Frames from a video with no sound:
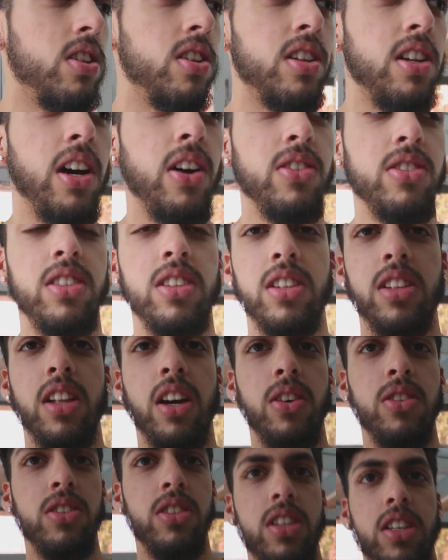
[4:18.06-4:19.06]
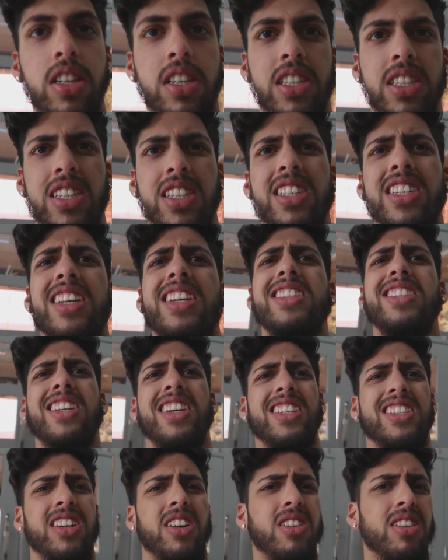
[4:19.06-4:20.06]
Look, now he's, now he's, he's, he's getting
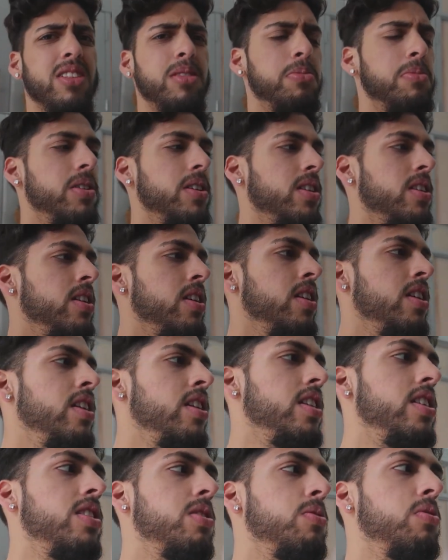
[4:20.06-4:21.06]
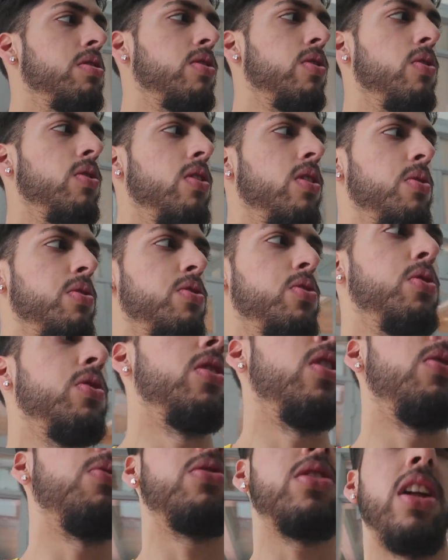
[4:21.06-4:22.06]
sussed out a little bit. He's like, what's going on? What's
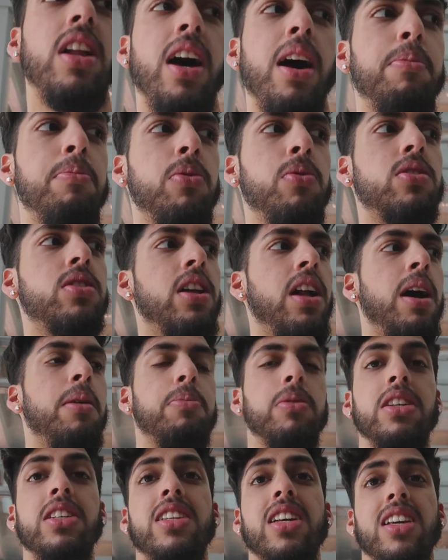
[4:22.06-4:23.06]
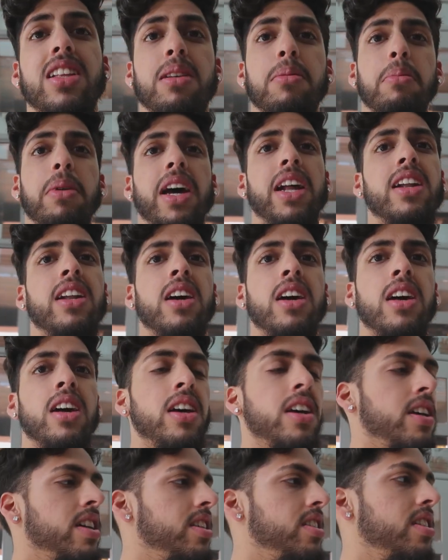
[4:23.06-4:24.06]
going on? What's going to happen? What's going to happen? He's like in the mid.
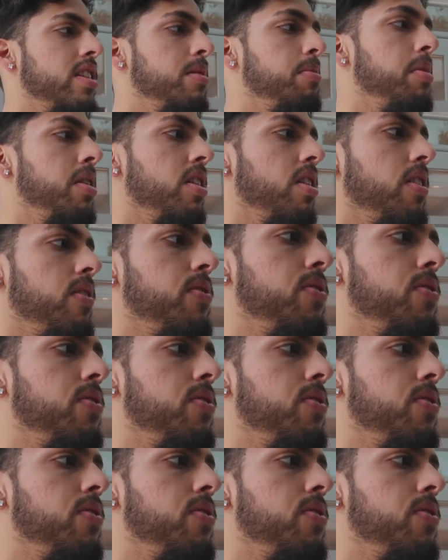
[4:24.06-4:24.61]
He's in the middle